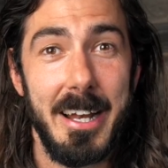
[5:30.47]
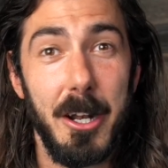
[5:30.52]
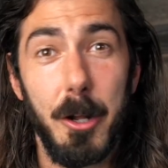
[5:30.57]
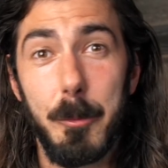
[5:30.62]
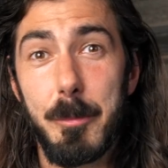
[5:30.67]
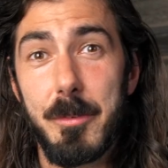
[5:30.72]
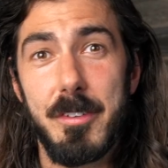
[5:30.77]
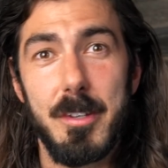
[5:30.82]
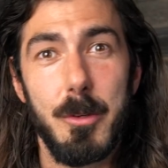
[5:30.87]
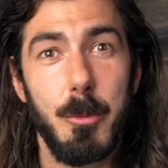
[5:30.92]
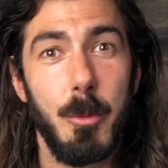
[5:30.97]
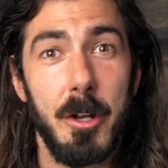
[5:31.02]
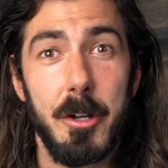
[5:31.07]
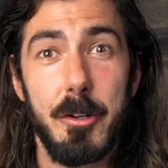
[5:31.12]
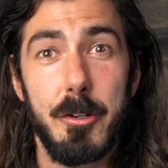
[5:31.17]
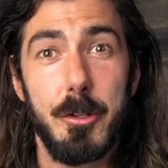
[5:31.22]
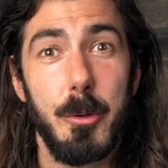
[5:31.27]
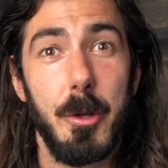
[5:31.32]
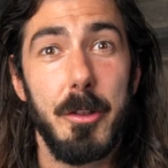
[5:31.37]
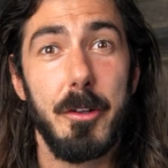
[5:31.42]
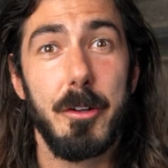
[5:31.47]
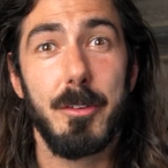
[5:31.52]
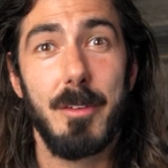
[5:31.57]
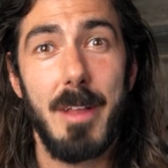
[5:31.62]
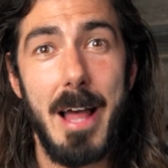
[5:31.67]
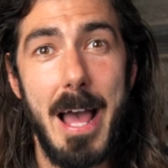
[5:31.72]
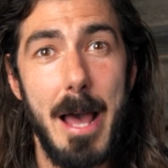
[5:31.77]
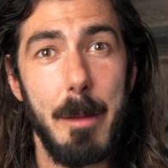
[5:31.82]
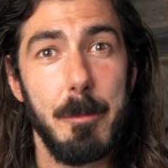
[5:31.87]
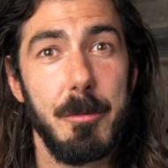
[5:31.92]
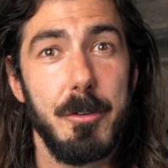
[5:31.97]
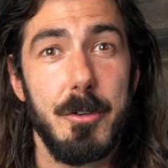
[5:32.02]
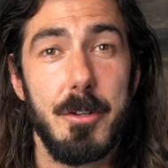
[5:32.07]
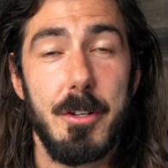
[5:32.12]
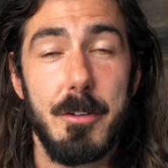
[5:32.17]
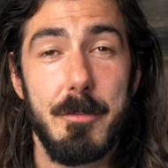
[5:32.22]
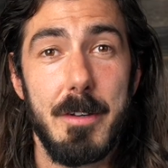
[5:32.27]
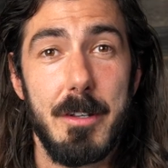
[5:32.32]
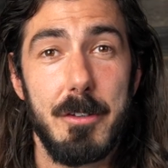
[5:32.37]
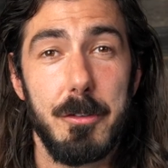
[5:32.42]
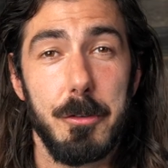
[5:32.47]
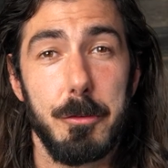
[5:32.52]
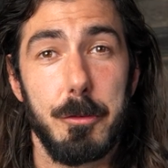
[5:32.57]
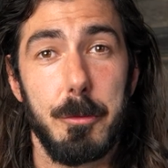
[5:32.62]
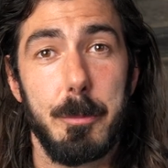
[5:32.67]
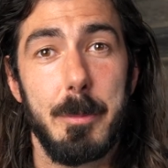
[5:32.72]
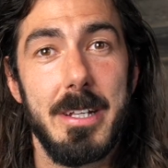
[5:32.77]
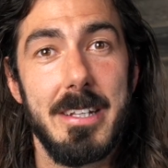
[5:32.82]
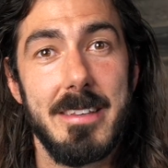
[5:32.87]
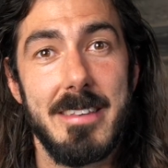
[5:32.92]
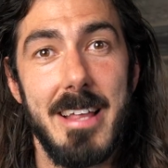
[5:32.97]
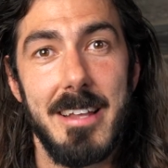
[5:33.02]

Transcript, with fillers: I hope to see one or two other labs or individuals repeat